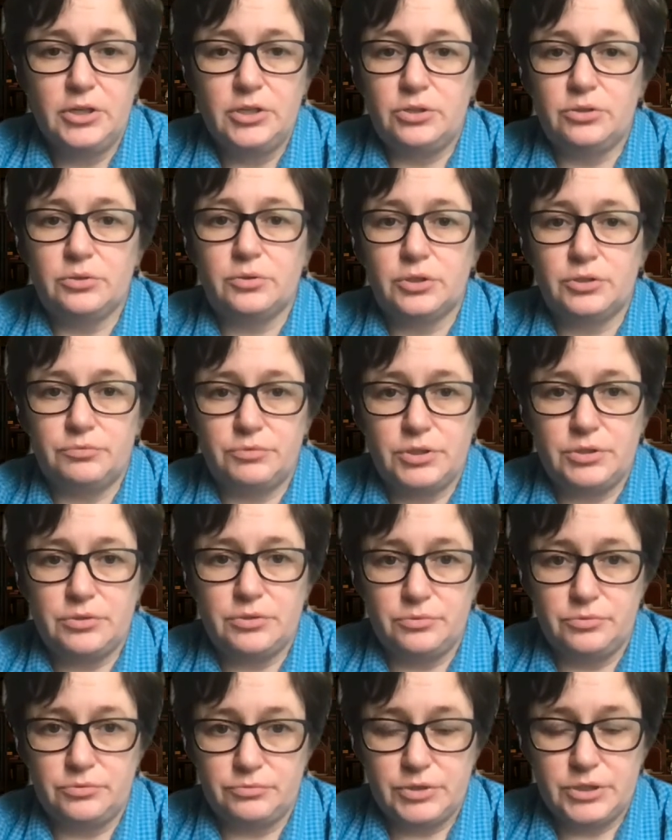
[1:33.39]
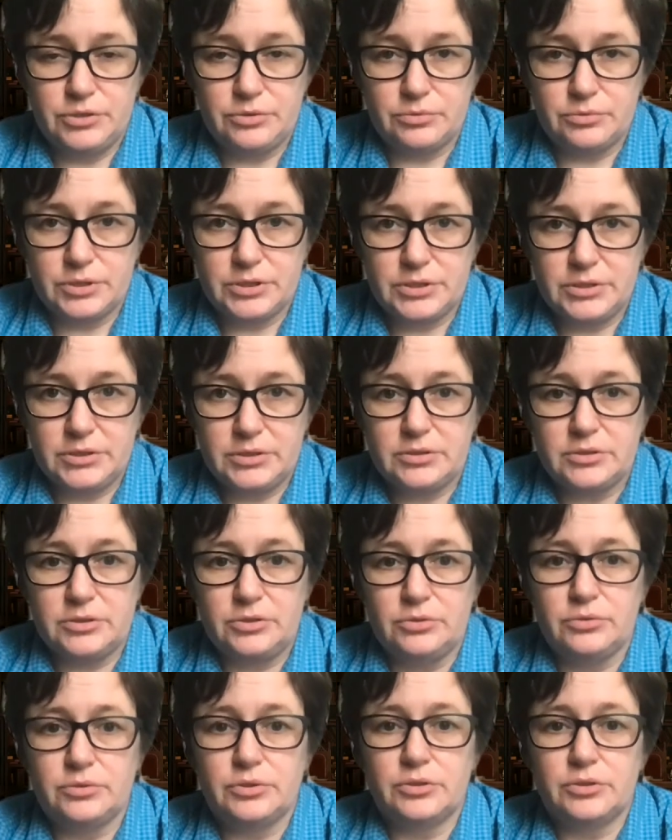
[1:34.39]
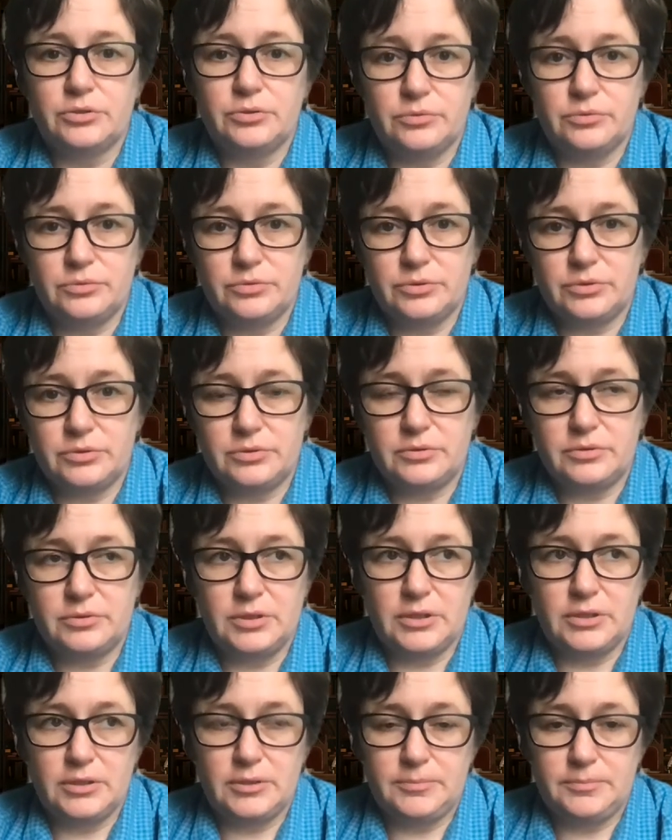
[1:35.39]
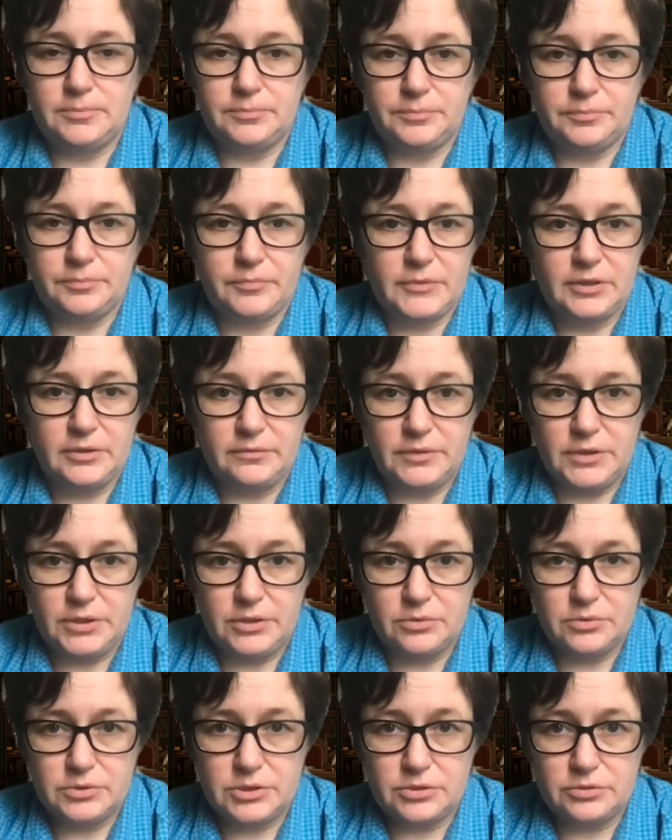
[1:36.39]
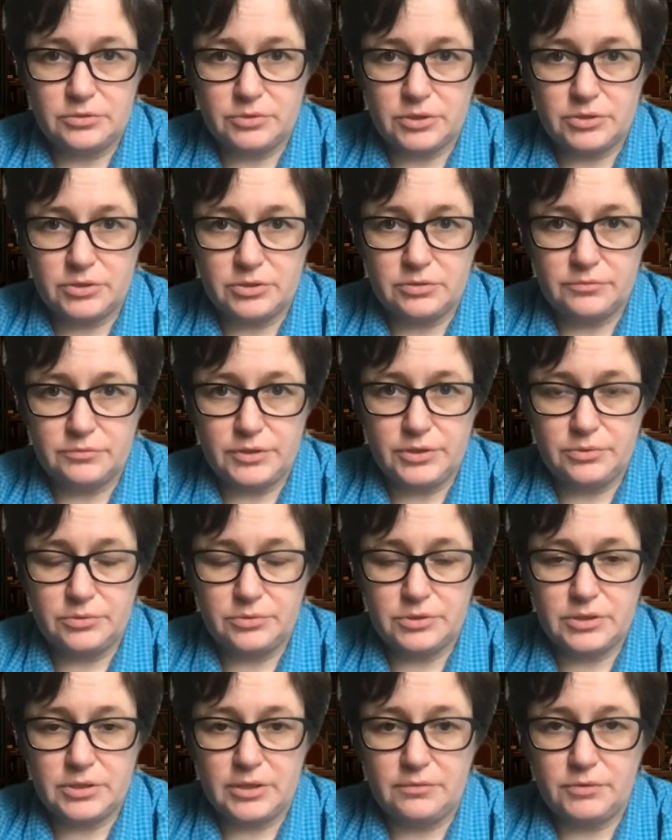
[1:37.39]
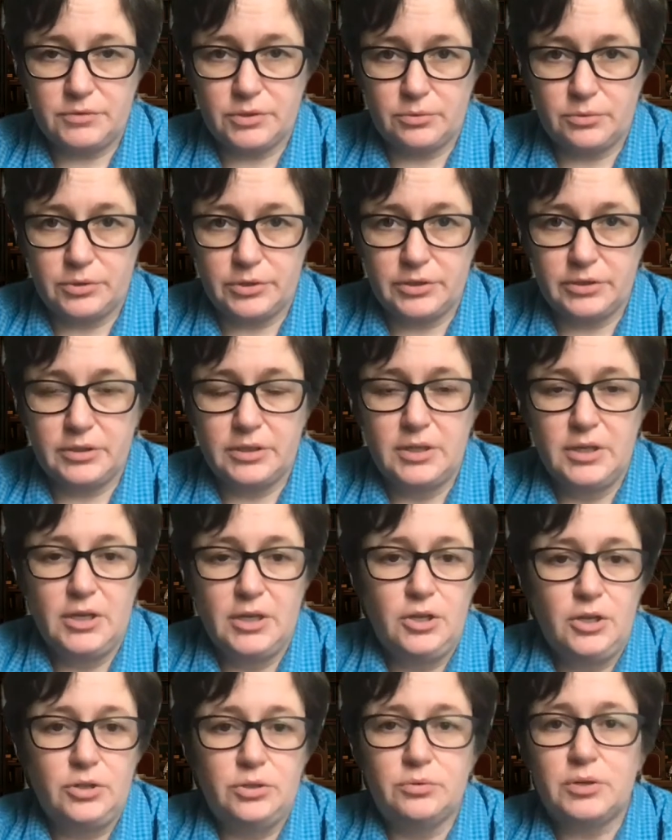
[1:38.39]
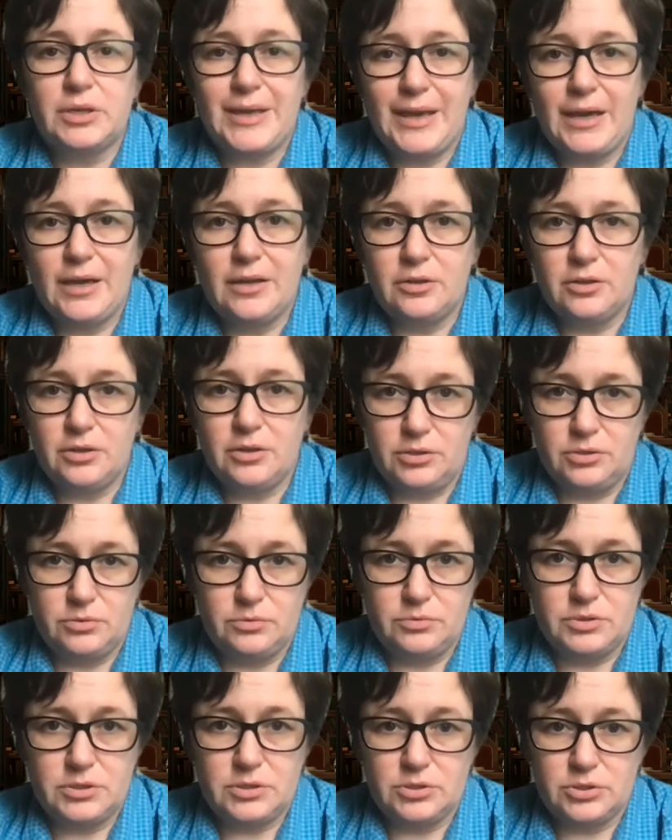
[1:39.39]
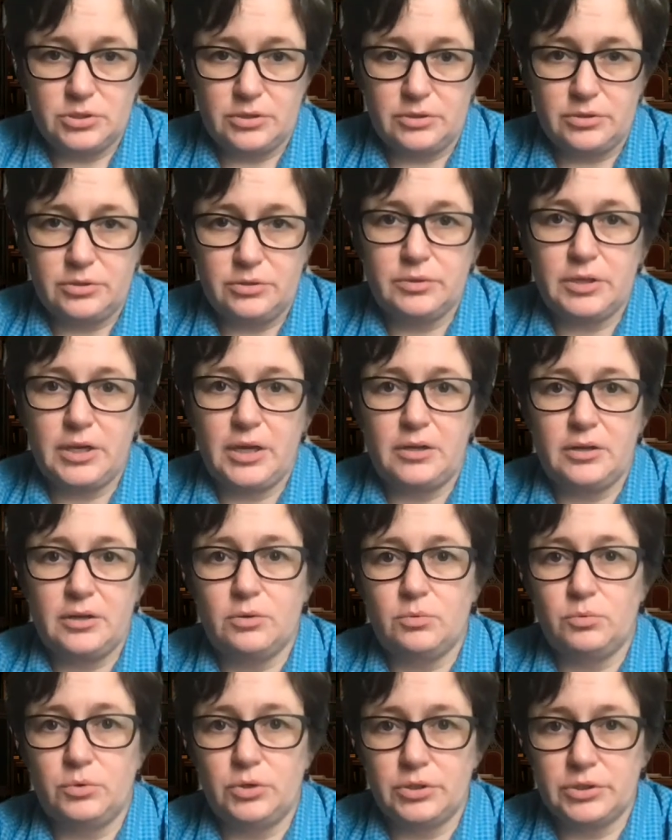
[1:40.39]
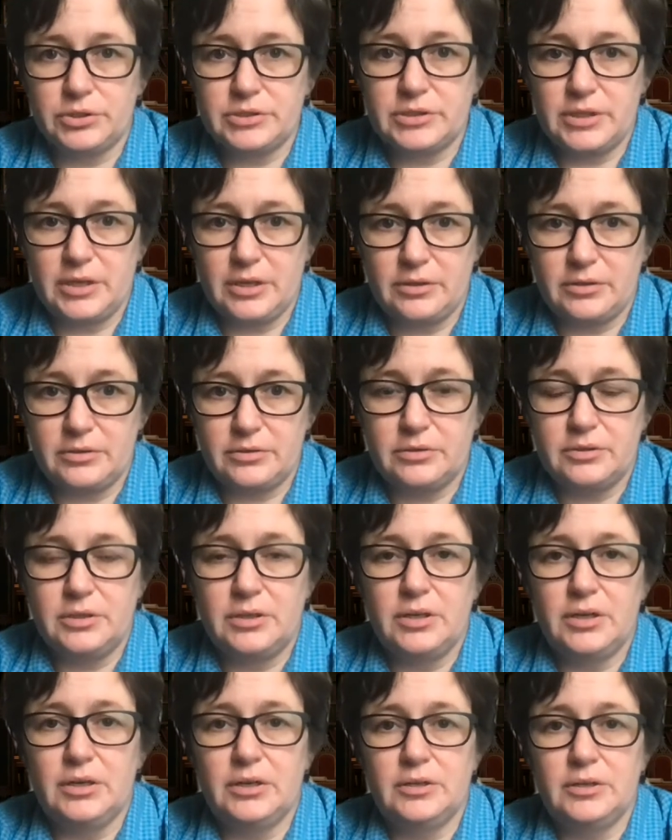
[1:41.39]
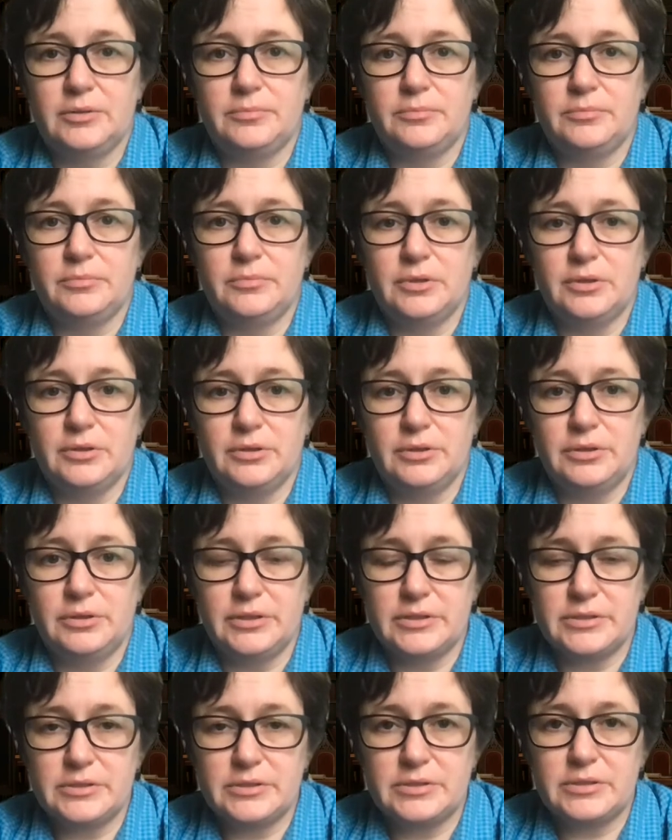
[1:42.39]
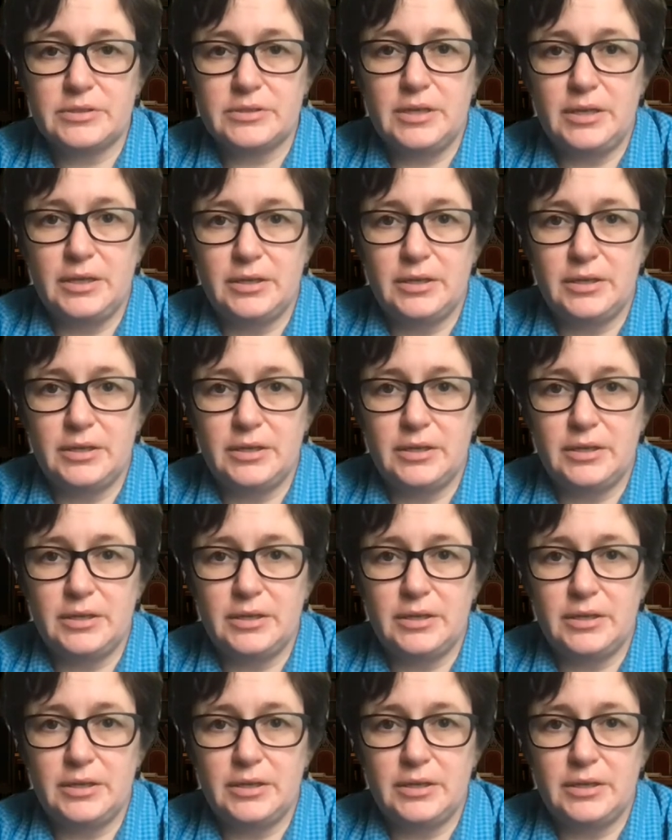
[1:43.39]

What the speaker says: You can reuse resources. You can use the videos, the instructional videos that I've recorded. You cannot use each other. You cannot work together on this.